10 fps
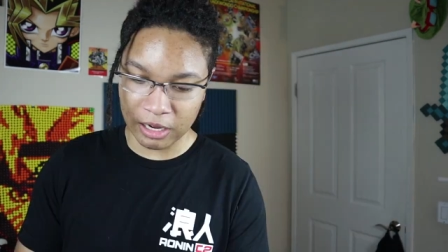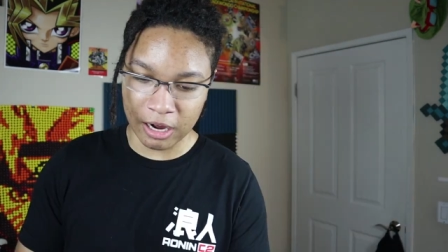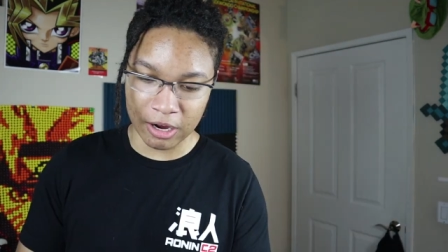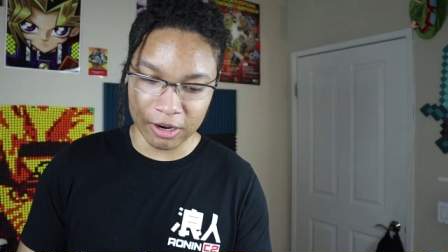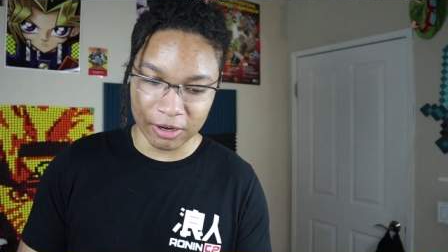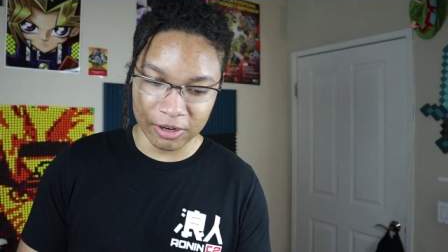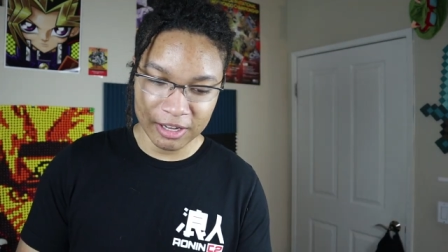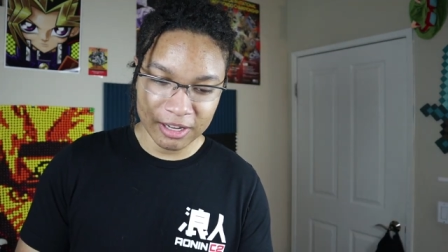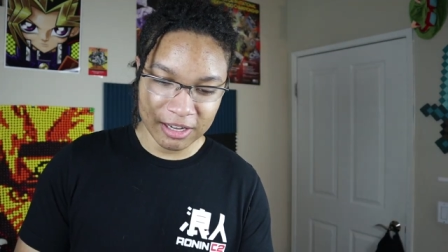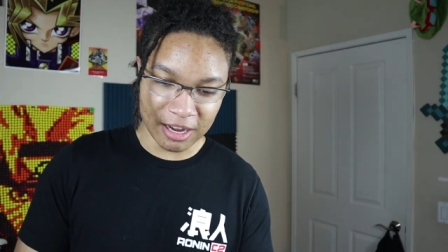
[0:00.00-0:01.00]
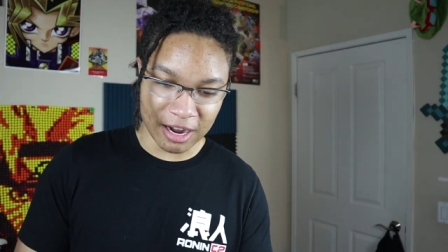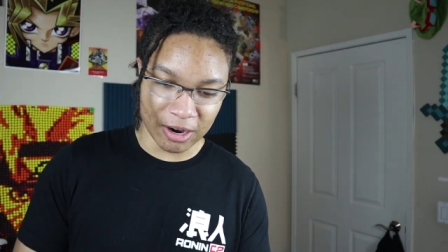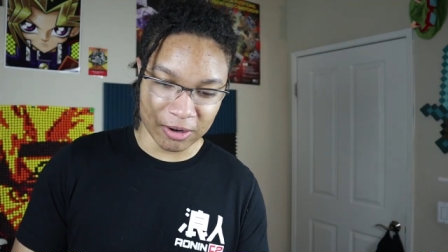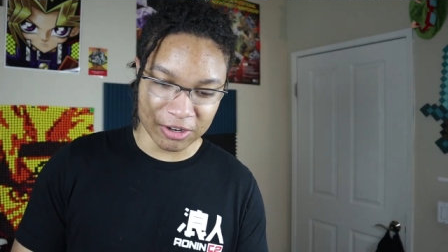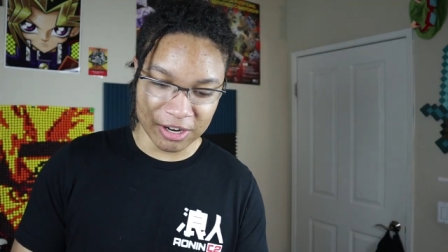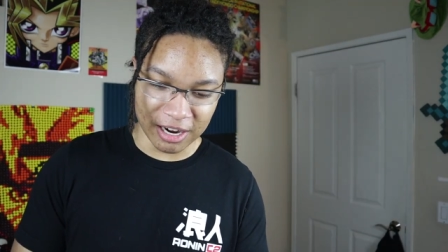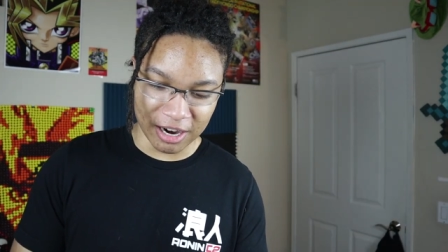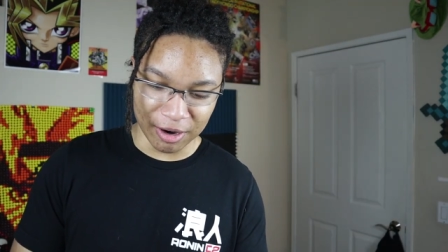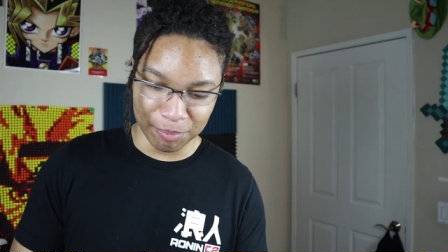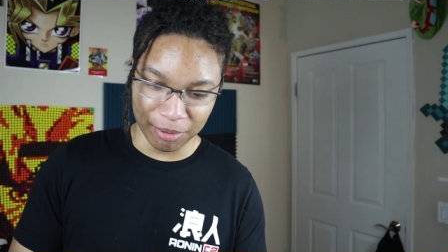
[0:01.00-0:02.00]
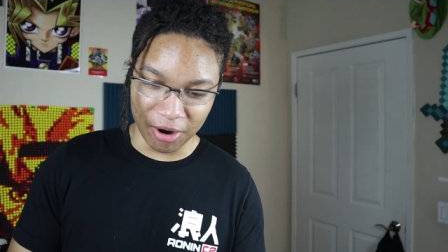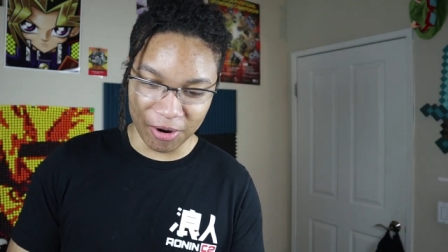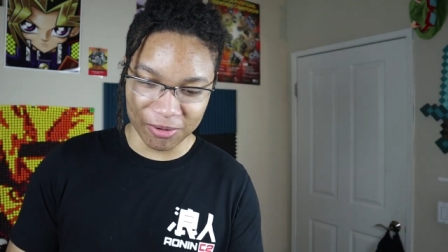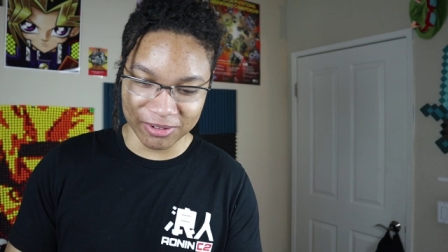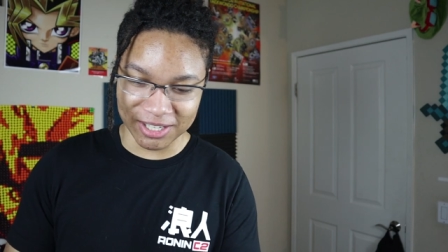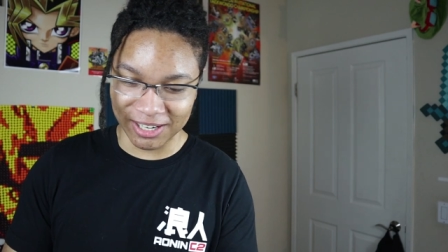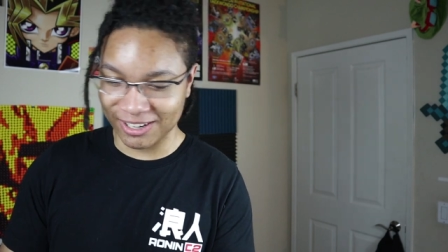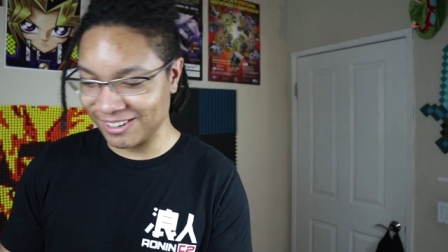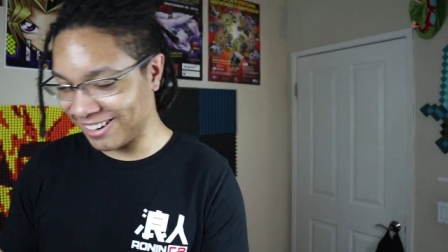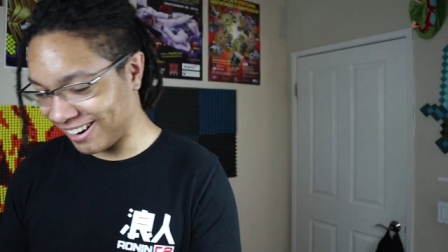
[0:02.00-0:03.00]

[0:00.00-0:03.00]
Oh, oh no, Boruto,